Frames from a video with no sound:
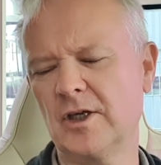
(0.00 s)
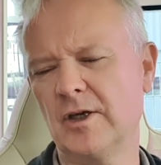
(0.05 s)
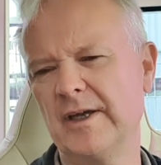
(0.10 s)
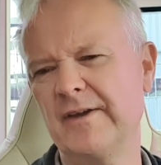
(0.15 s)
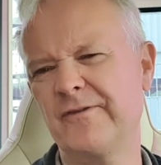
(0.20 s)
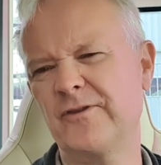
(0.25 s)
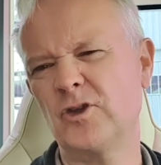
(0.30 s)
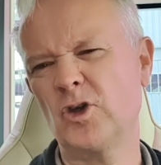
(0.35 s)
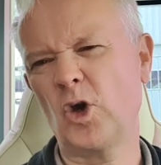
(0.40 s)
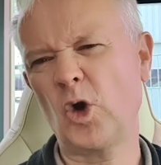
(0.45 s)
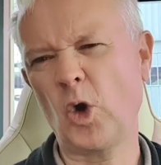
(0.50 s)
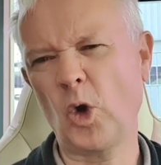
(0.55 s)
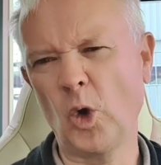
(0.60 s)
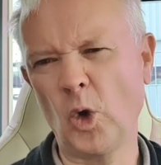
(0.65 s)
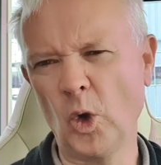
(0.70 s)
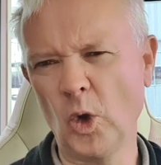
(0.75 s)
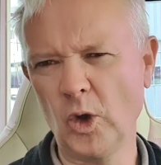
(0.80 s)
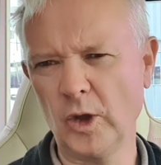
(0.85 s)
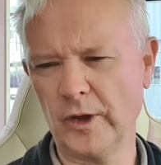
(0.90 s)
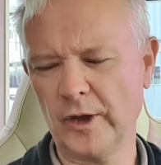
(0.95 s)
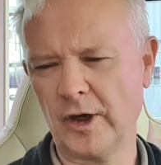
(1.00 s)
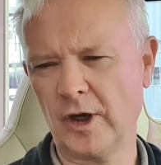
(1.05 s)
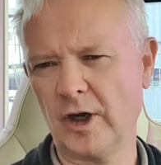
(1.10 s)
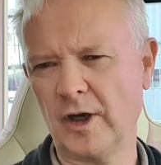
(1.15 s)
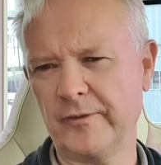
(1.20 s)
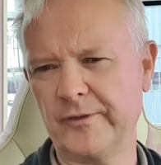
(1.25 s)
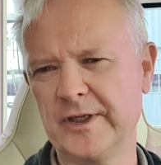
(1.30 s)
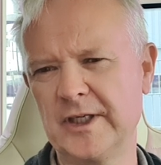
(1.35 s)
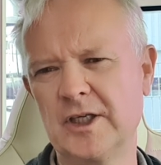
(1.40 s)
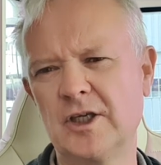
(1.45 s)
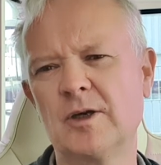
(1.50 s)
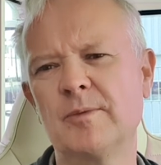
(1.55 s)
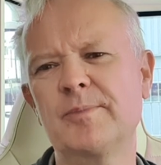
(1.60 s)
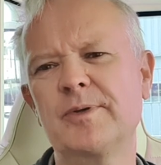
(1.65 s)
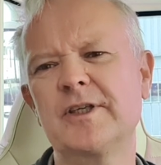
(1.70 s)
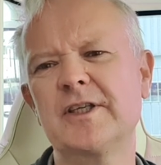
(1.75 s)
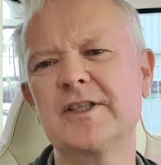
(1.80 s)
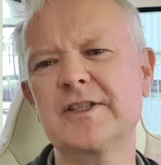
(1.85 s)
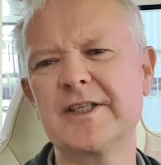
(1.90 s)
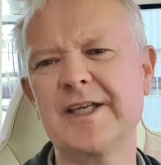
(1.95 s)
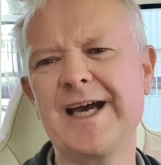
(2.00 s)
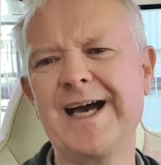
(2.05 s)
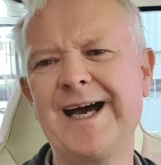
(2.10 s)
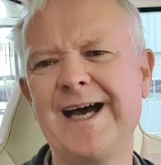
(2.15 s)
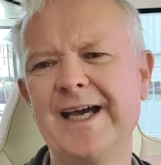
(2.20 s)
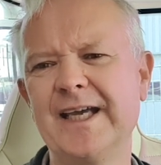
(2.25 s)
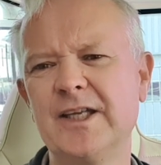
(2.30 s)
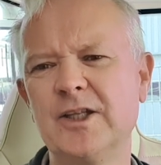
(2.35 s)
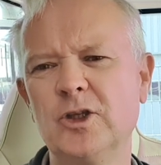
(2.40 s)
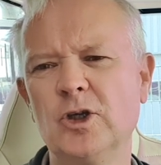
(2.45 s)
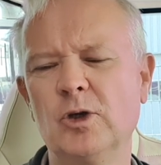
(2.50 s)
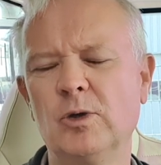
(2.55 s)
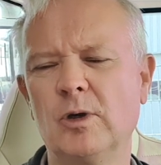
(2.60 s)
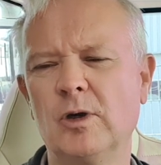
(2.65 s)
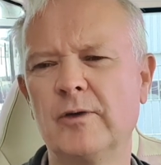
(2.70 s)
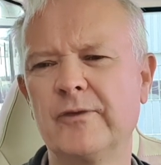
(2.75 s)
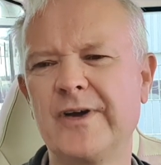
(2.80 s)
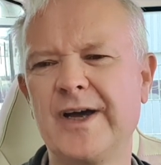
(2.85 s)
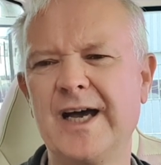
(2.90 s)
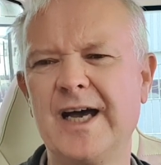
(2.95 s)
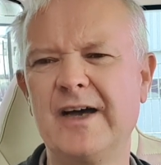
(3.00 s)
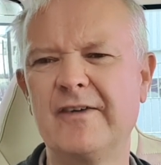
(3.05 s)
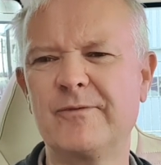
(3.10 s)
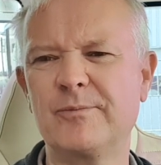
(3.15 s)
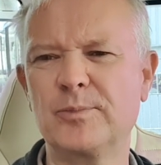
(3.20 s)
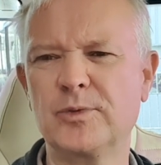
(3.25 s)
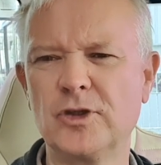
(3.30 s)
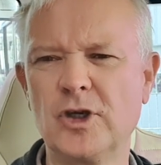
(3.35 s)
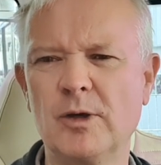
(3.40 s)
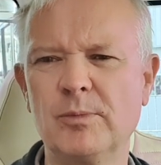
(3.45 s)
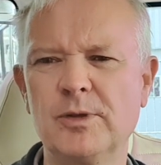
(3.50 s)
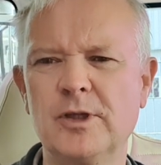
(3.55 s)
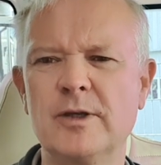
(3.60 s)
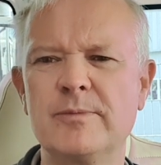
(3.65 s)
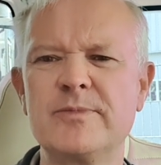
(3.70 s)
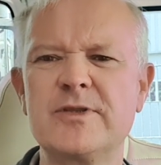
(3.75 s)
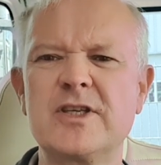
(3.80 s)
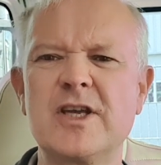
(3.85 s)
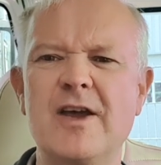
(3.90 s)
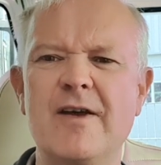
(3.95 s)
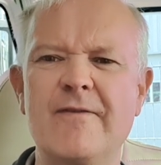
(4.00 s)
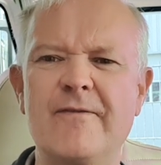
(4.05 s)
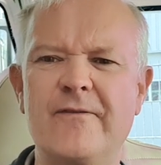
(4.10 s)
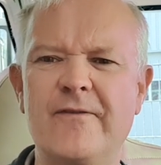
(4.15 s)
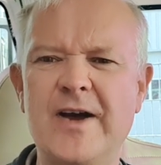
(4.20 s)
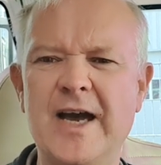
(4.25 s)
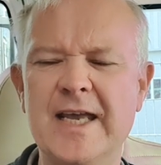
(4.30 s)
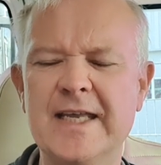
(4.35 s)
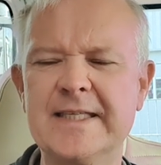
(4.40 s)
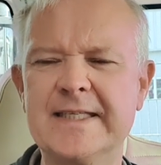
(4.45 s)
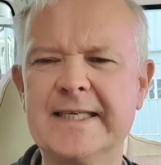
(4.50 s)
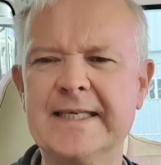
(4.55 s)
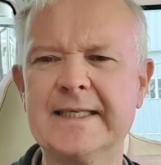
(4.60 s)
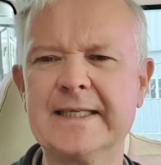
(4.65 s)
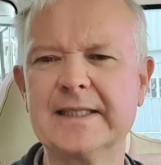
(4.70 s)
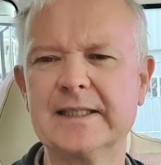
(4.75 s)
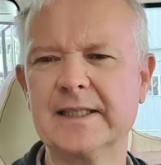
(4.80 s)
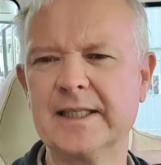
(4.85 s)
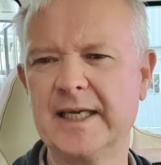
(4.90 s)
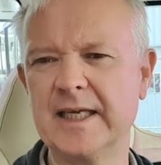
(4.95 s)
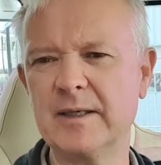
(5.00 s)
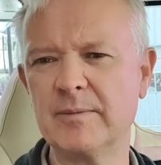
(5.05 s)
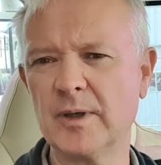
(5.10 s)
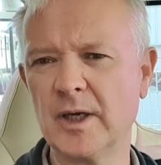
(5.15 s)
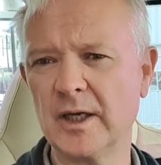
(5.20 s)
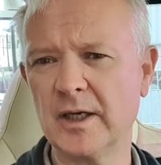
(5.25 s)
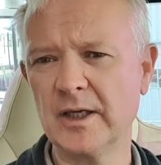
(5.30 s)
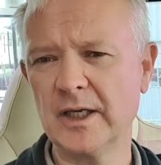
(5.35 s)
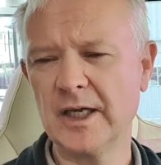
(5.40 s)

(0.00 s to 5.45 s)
if not all RV companies that I know of, have problems finding labor.